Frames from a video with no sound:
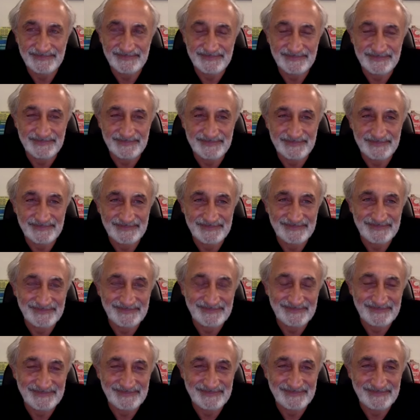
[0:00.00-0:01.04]

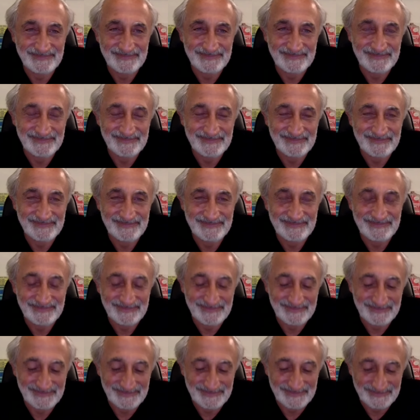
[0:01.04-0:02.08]

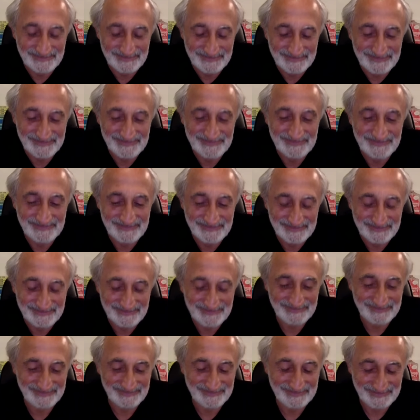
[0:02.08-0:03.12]

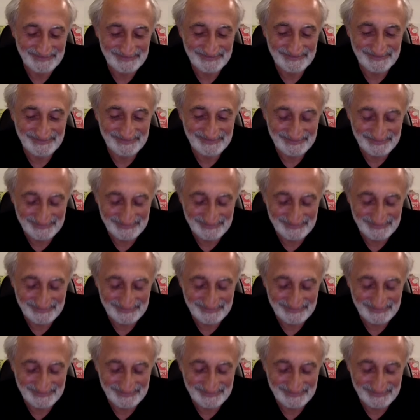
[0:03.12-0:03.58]
The person shown says nothing.